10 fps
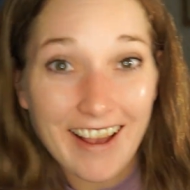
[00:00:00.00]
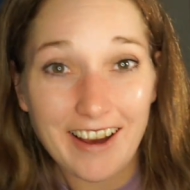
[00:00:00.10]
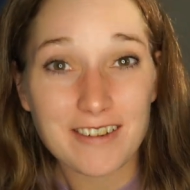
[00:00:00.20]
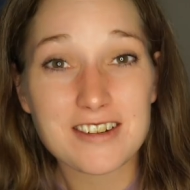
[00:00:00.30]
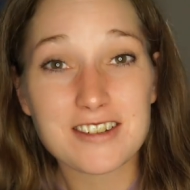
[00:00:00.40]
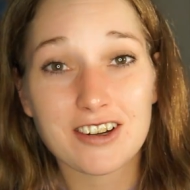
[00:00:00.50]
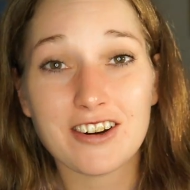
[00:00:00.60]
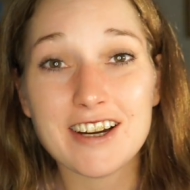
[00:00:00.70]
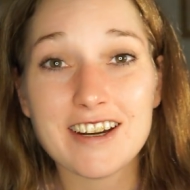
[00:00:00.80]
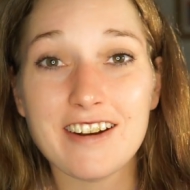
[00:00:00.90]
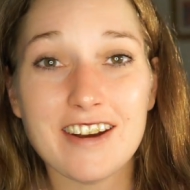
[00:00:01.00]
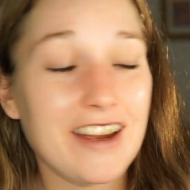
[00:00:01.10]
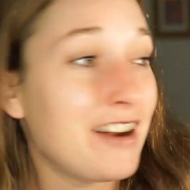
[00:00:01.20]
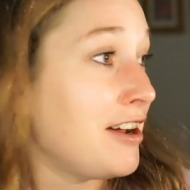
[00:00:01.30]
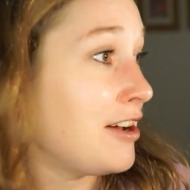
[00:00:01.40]
I'm just going down
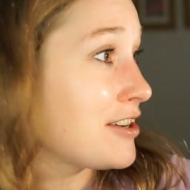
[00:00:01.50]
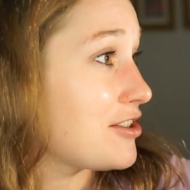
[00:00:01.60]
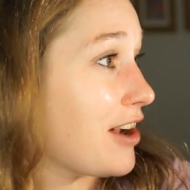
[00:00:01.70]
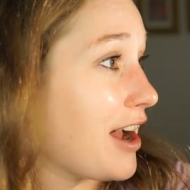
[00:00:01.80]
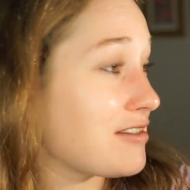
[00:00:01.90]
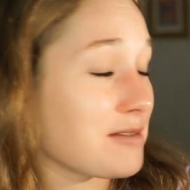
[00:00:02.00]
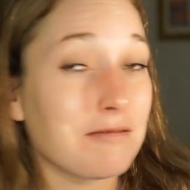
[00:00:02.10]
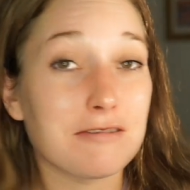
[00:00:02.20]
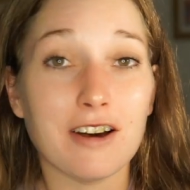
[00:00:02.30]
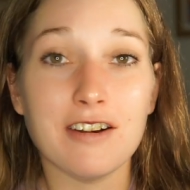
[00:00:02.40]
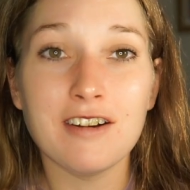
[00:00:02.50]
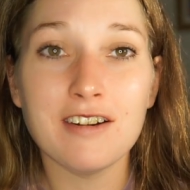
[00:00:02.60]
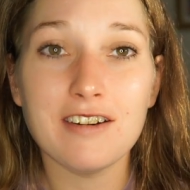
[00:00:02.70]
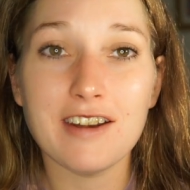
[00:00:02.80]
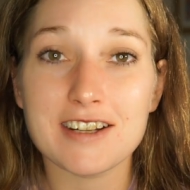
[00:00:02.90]
there to have some fun.
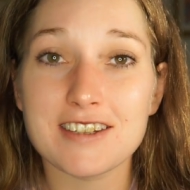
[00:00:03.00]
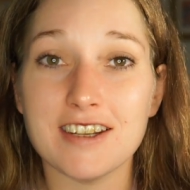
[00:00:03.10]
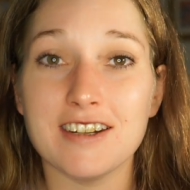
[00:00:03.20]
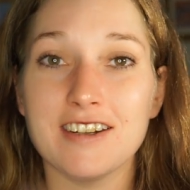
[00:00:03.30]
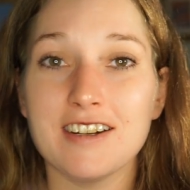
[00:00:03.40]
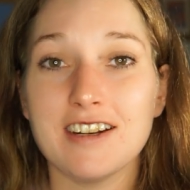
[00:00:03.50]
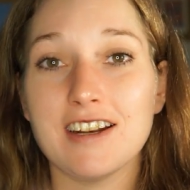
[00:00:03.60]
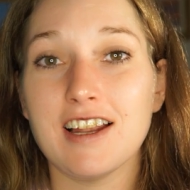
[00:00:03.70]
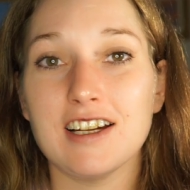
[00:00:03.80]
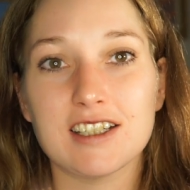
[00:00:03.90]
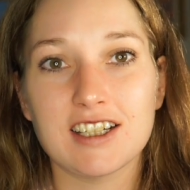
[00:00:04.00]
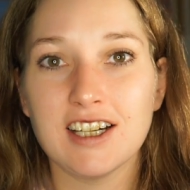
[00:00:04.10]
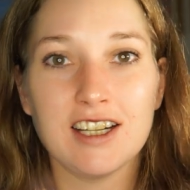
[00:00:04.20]
That's it. Like,